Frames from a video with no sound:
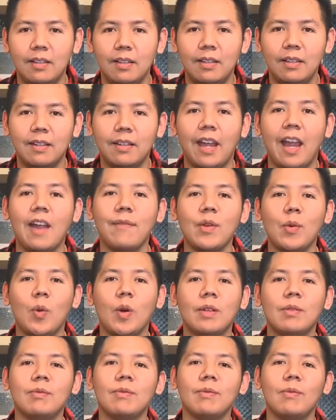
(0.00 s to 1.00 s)
Hey
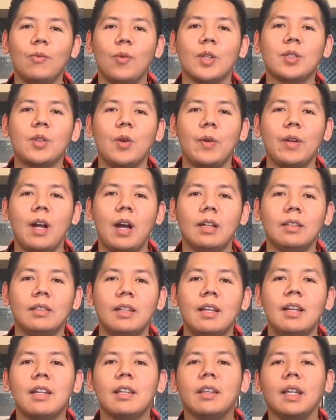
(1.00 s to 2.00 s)
everyone, what's going
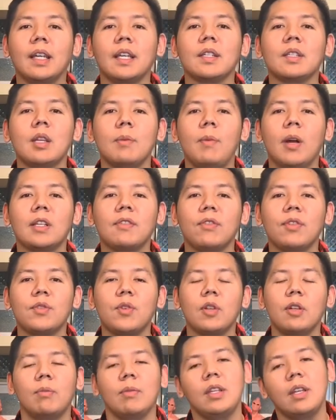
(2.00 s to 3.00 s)
on? Thank you so much for
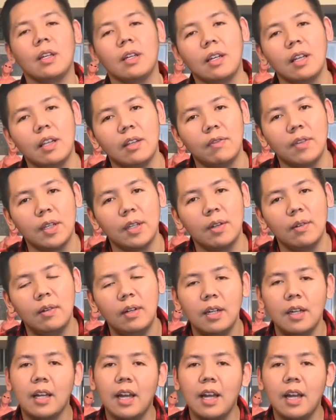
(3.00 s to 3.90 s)
joining me on another video.